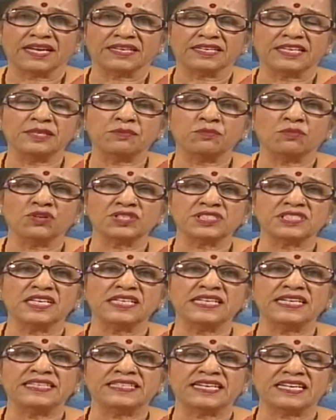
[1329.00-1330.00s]
And an
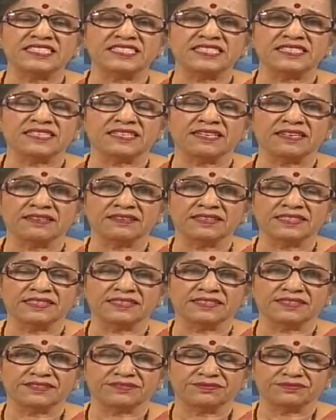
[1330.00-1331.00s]
emotionally intelligent
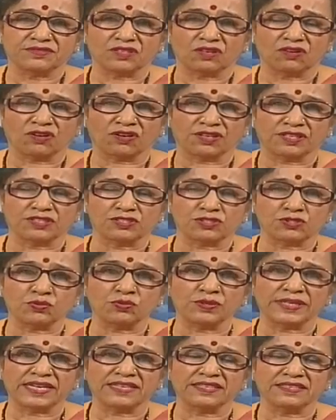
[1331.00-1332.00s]
learner or a
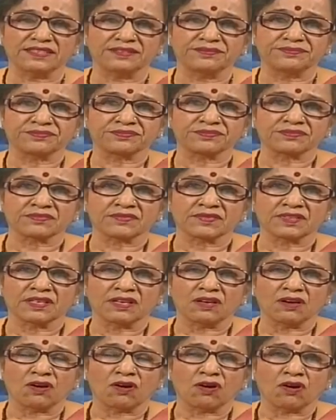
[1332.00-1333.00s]
student
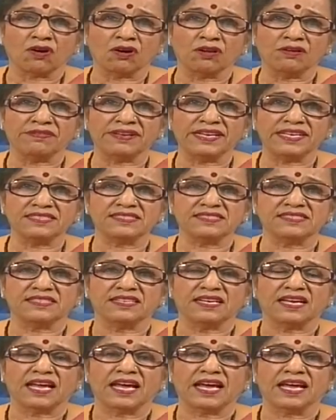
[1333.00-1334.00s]

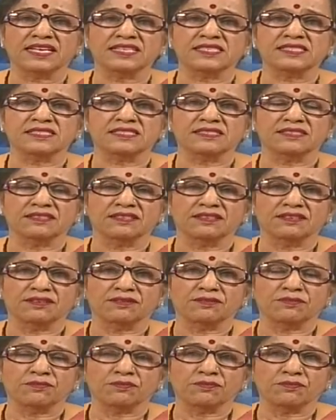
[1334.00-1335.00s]
always has
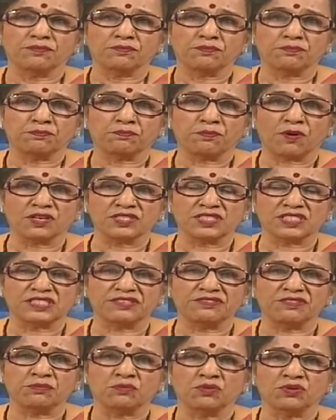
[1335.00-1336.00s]

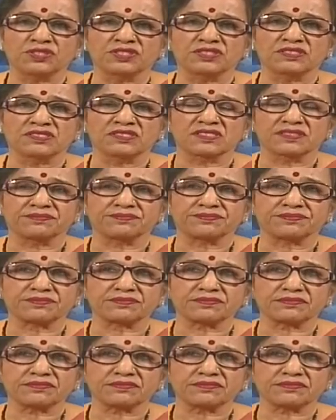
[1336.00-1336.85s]
positive emotions.